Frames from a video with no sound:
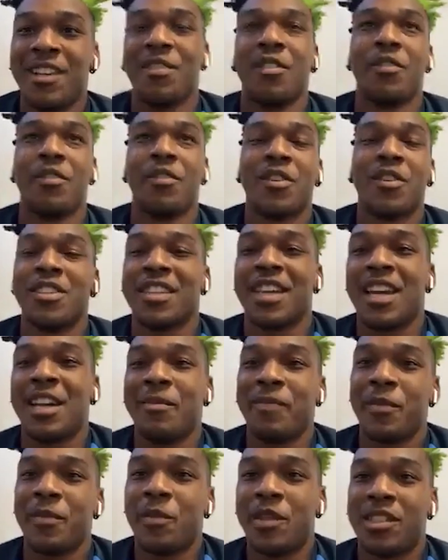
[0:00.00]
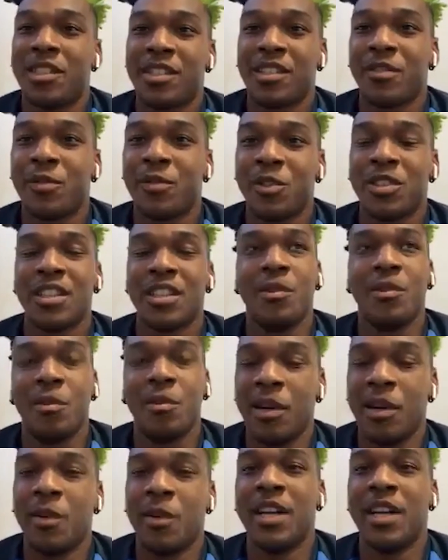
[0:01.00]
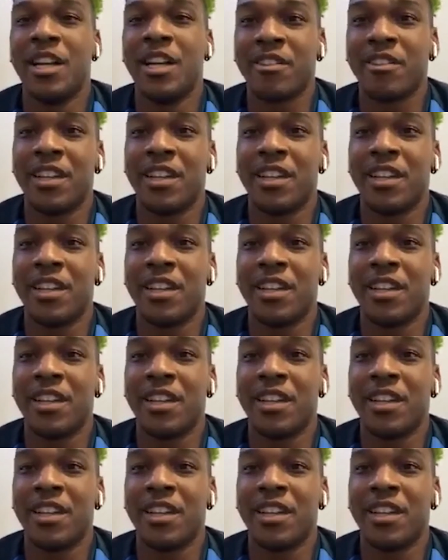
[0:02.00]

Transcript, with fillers: of the Forest game, which unfortunately we weren't wearing